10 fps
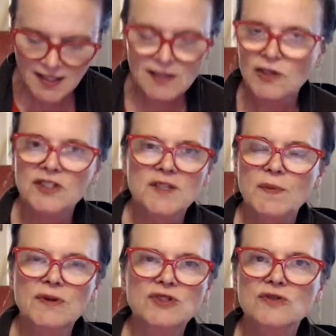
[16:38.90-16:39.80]
your
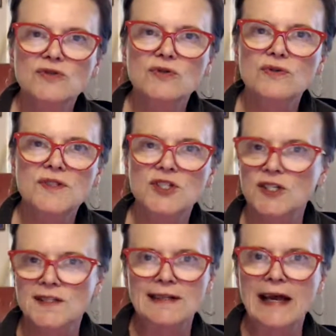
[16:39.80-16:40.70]
spiritual tools
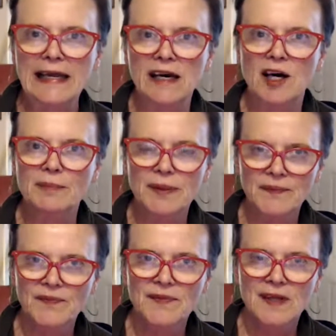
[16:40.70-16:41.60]
just light up.
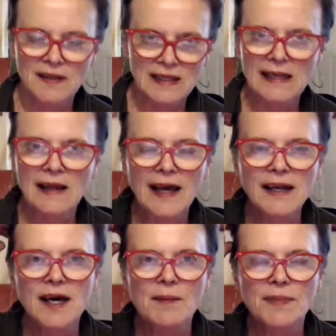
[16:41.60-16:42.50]
They light
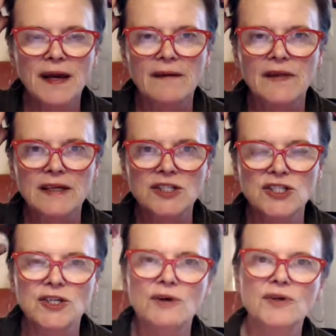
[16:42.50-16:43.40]
up and they
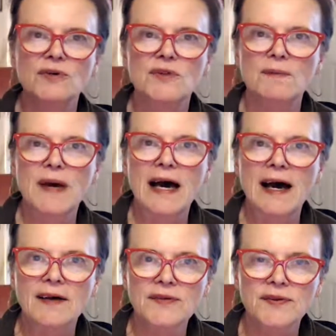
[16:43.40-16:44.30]
show you the
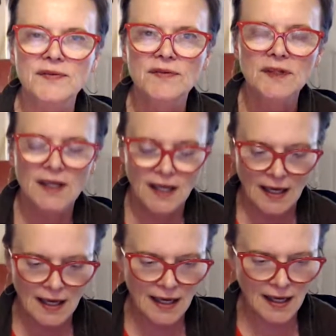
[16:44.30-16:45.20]
path
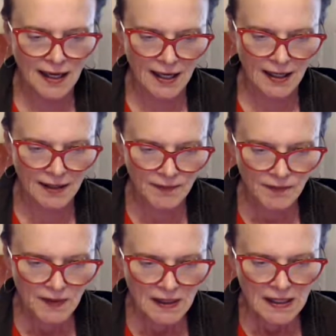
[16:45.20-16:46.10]
ahead.
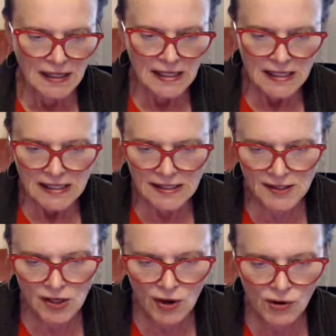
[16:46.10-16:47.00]

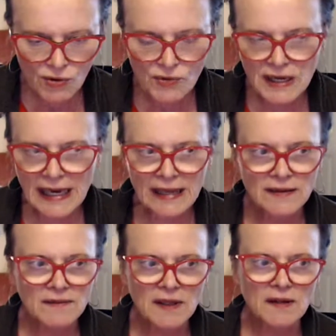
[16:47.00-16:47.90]
So at
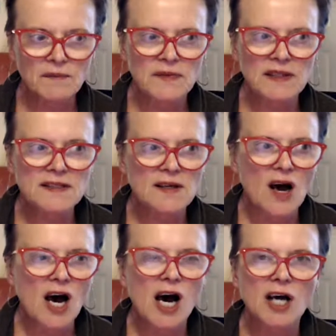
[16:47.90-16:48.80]
this
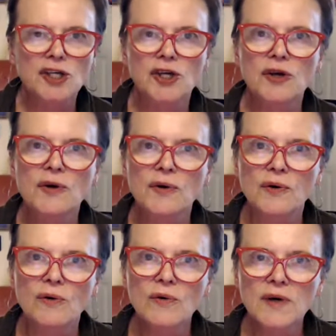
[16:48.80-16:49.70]

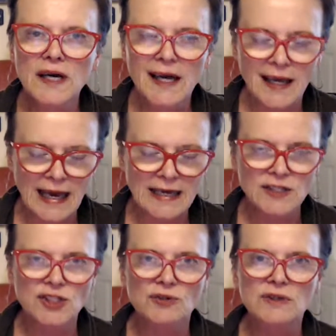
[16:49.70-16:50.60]
you,
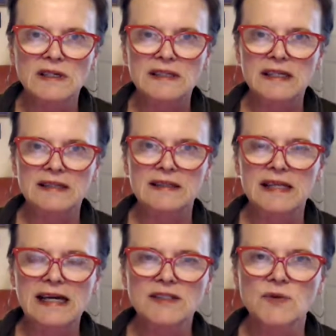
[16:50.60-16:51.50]
as you
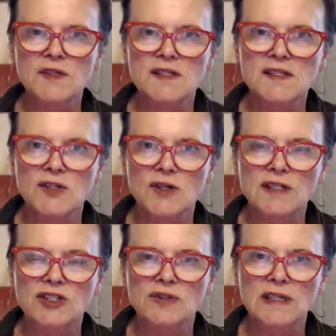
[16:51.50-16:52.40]
connect with this
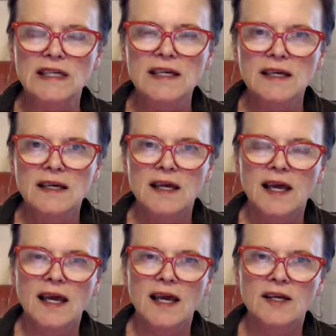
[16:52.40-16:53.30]
circuitry
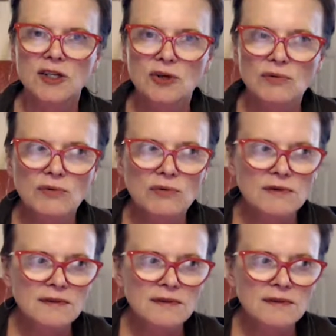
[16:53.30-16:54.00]
and you